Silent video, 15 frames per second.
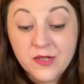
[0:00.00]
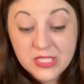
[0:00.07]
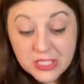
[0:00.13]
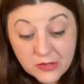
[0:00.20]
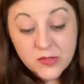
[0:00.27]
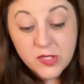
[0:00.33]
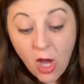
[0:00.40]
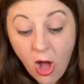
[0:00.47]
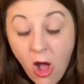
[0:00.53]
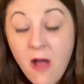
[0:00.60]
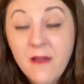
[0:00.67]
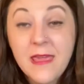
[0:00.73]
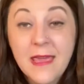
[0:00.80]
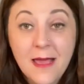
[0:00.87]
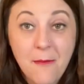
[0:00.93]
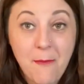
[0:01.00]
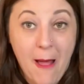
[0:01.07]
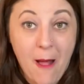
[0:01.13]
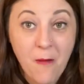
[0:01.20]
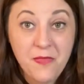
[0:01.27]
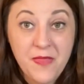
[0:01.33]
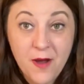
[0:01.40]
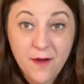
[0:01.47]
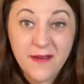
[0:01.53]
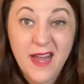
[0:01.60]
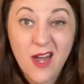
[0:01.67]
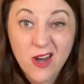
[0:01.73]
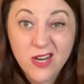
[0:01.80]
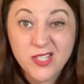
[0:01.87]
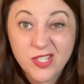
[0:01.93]
They're still talking about
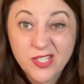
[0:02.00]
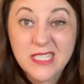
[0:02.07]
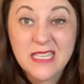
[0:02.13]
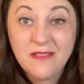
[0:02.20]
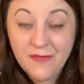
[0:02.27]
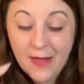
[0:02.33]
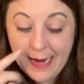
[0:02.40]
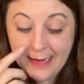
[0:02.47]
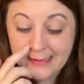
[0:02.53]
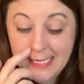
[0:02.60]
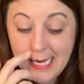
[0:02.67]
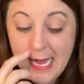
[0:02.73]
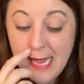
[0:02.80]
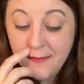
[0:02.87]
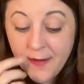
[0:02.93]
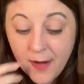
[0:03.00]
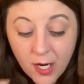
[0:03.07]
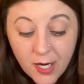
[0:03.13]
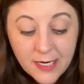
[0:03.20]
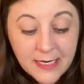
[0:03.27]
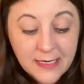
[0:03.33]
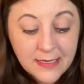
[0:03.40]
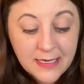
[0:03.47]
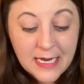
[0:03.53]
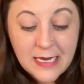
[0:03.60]
their character defects, their